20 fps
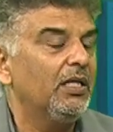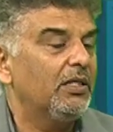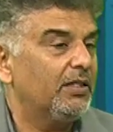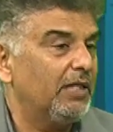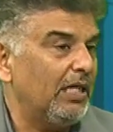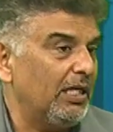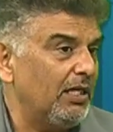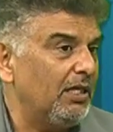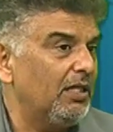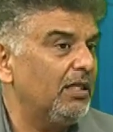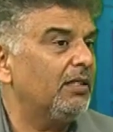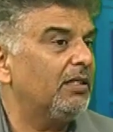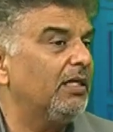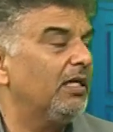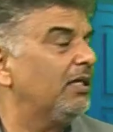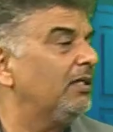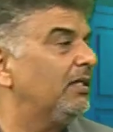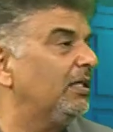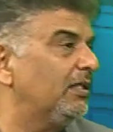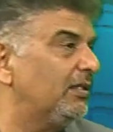Then
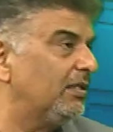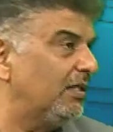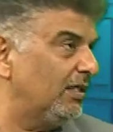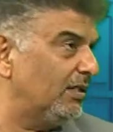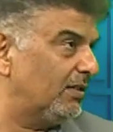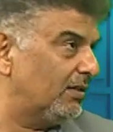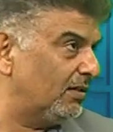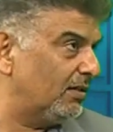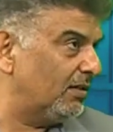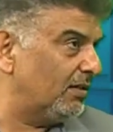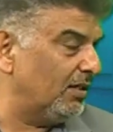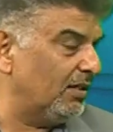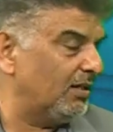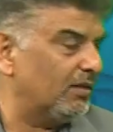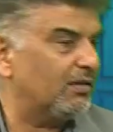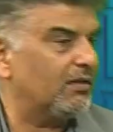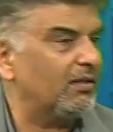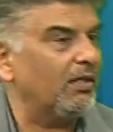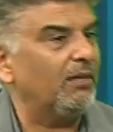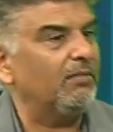they, these things,
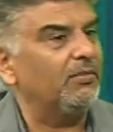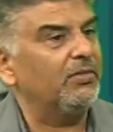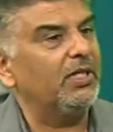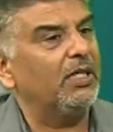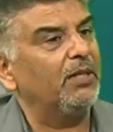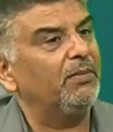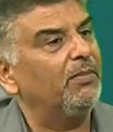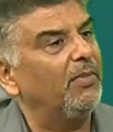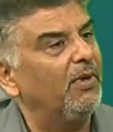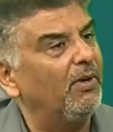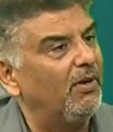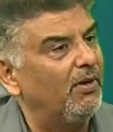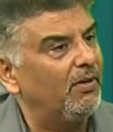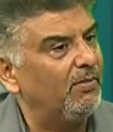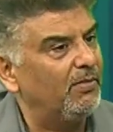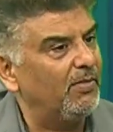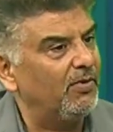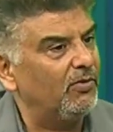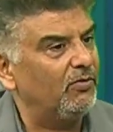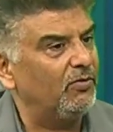things come that
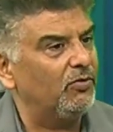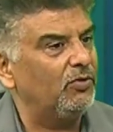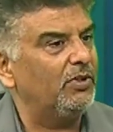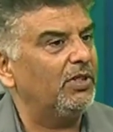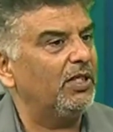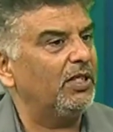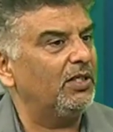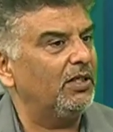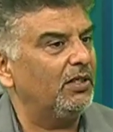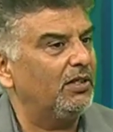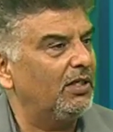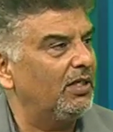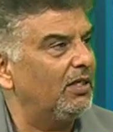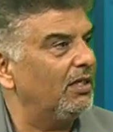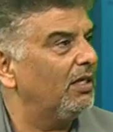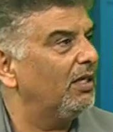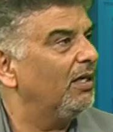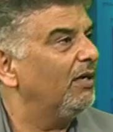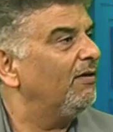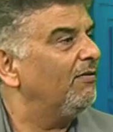um, we have to
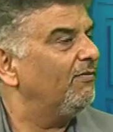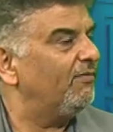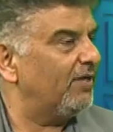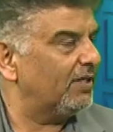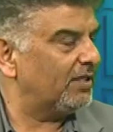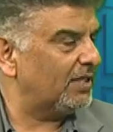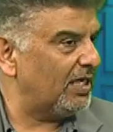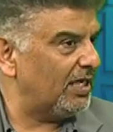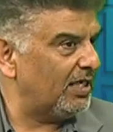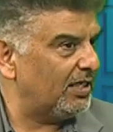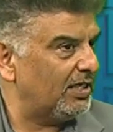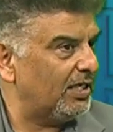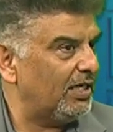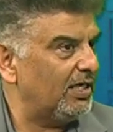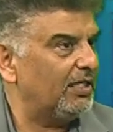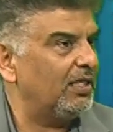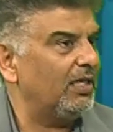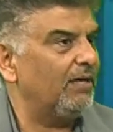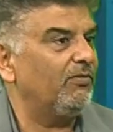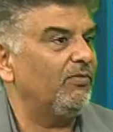facilitate them.
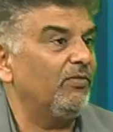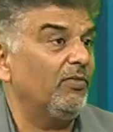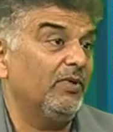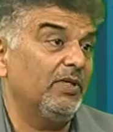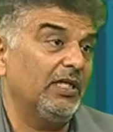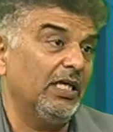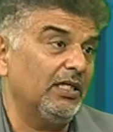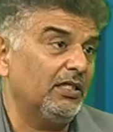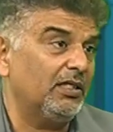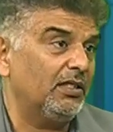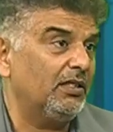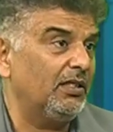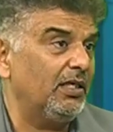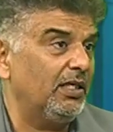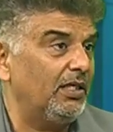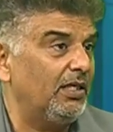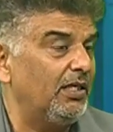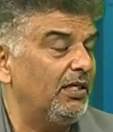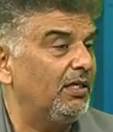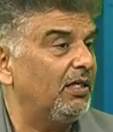Facilitate them. Yes,
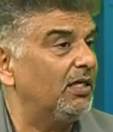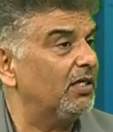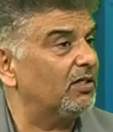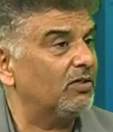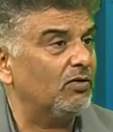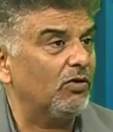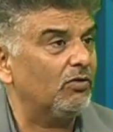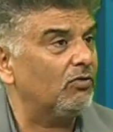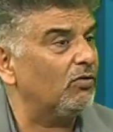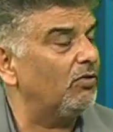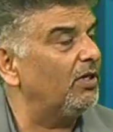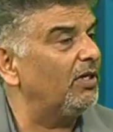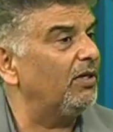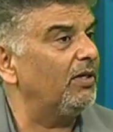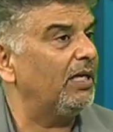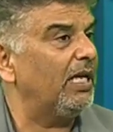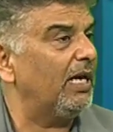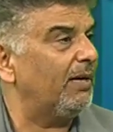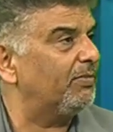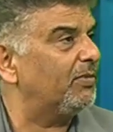they need. It's not
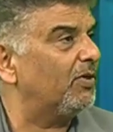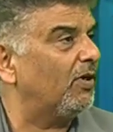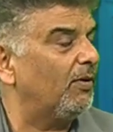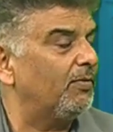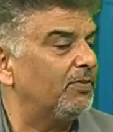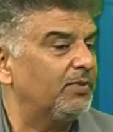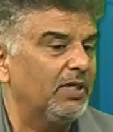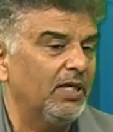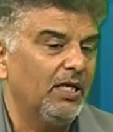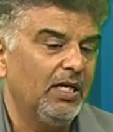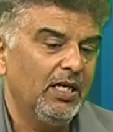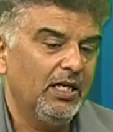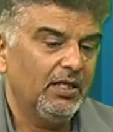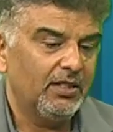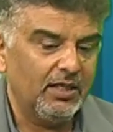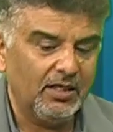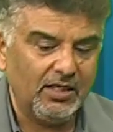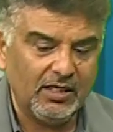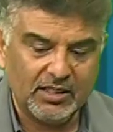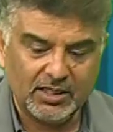only laptops.
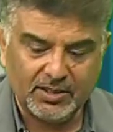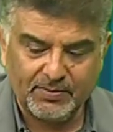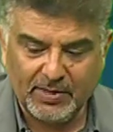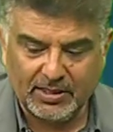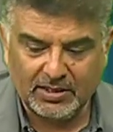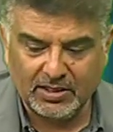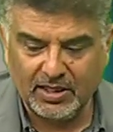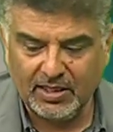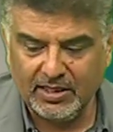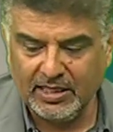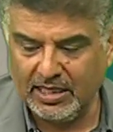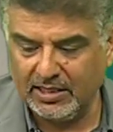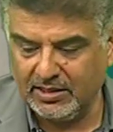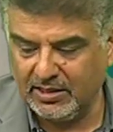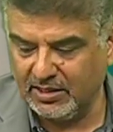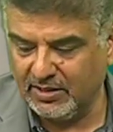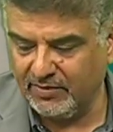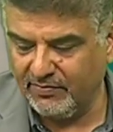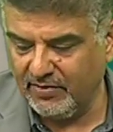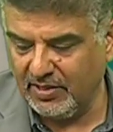They need special
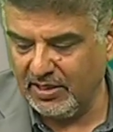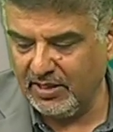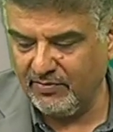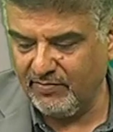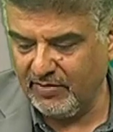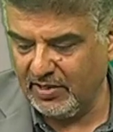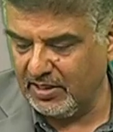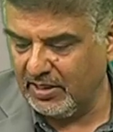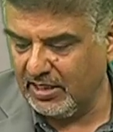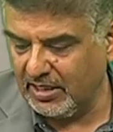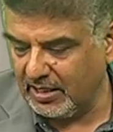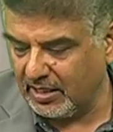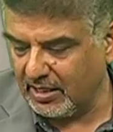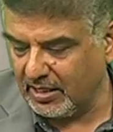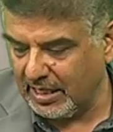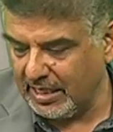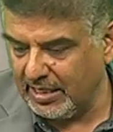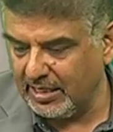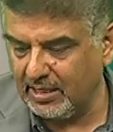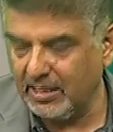gadgets where, where they
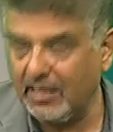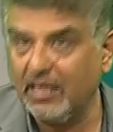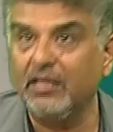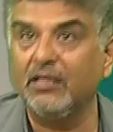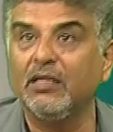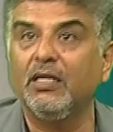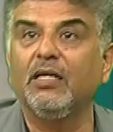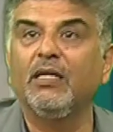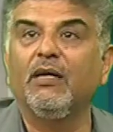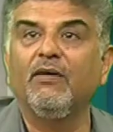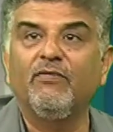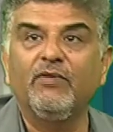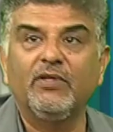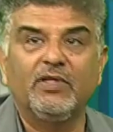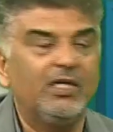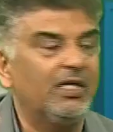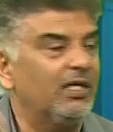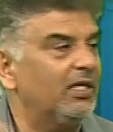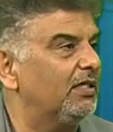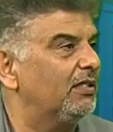can write and
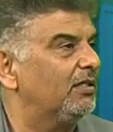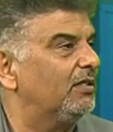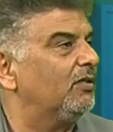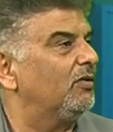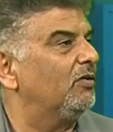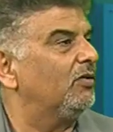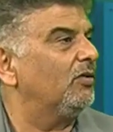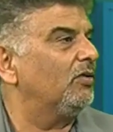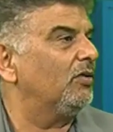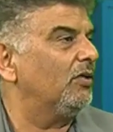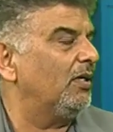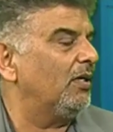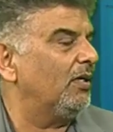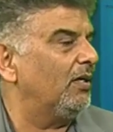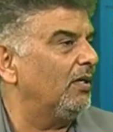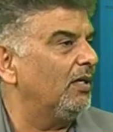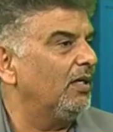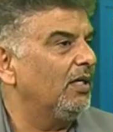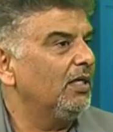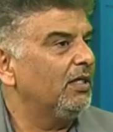everything is
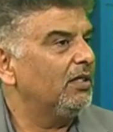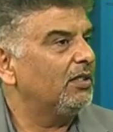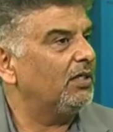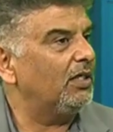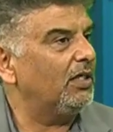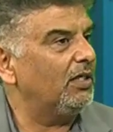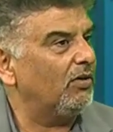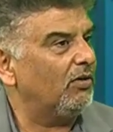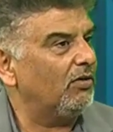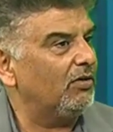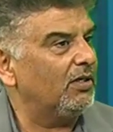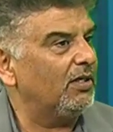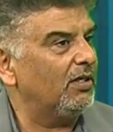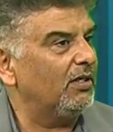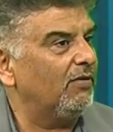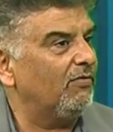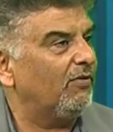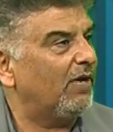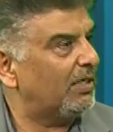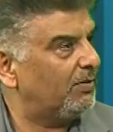uh, seen on
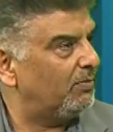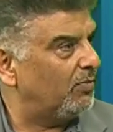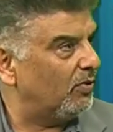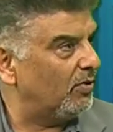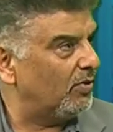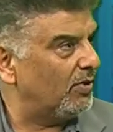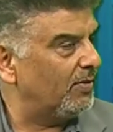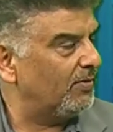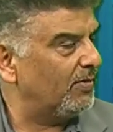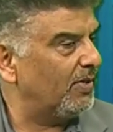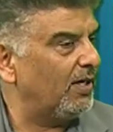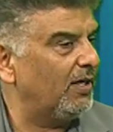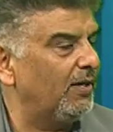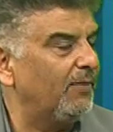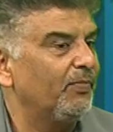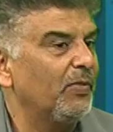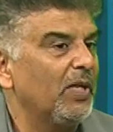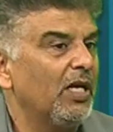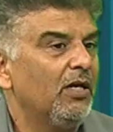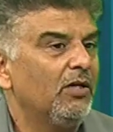the whiteboard. Uh,
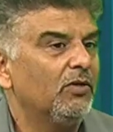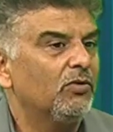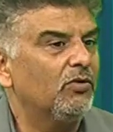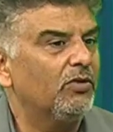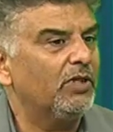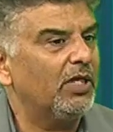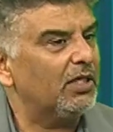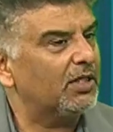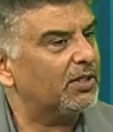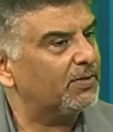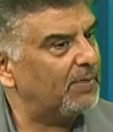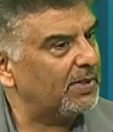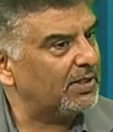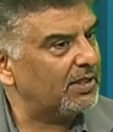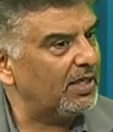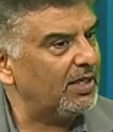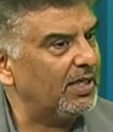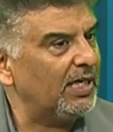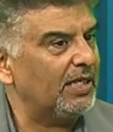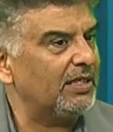exactly. so there are
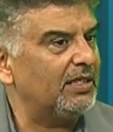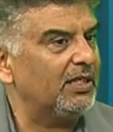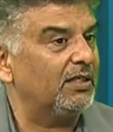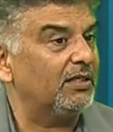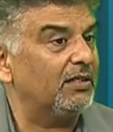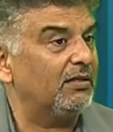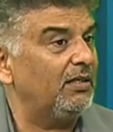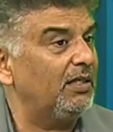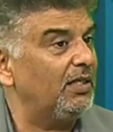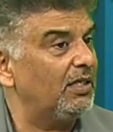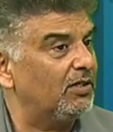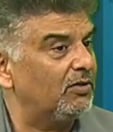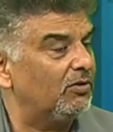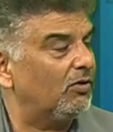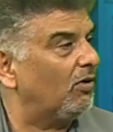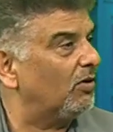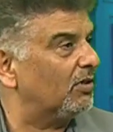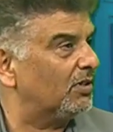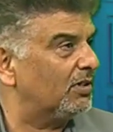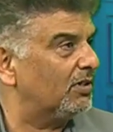special gadgets. Each
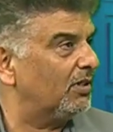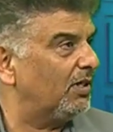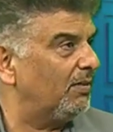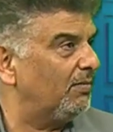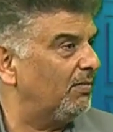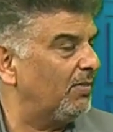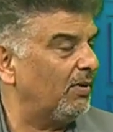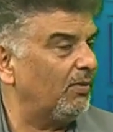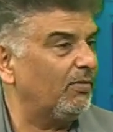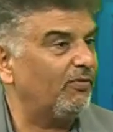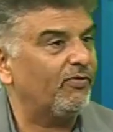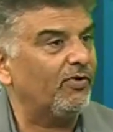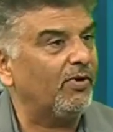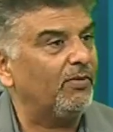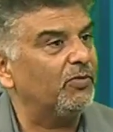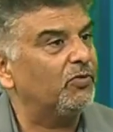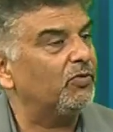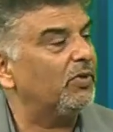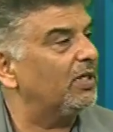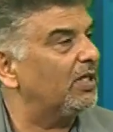costs
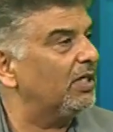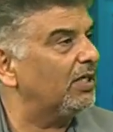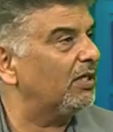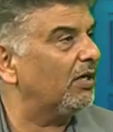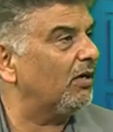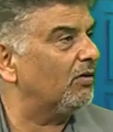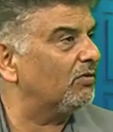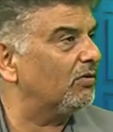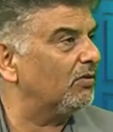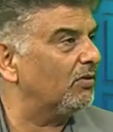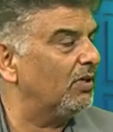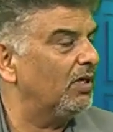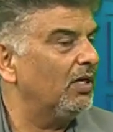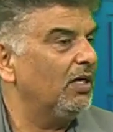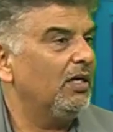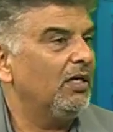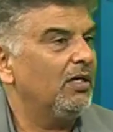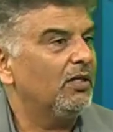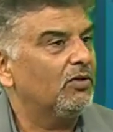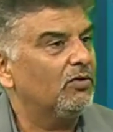from twenty thousand
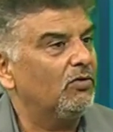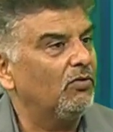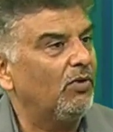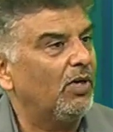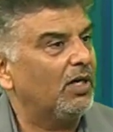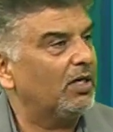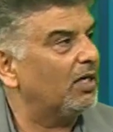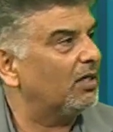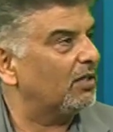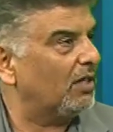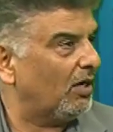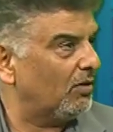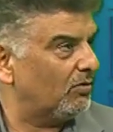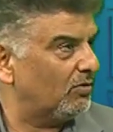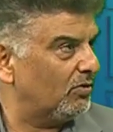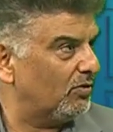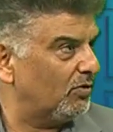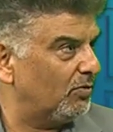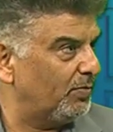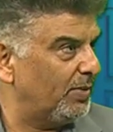to hundred
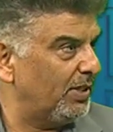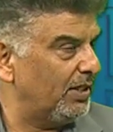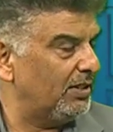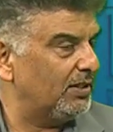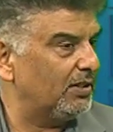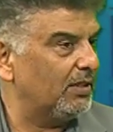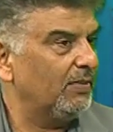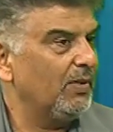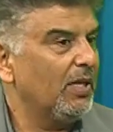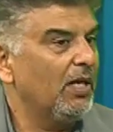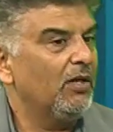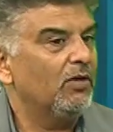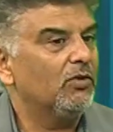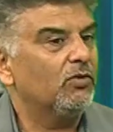thousand rupees. Exactly.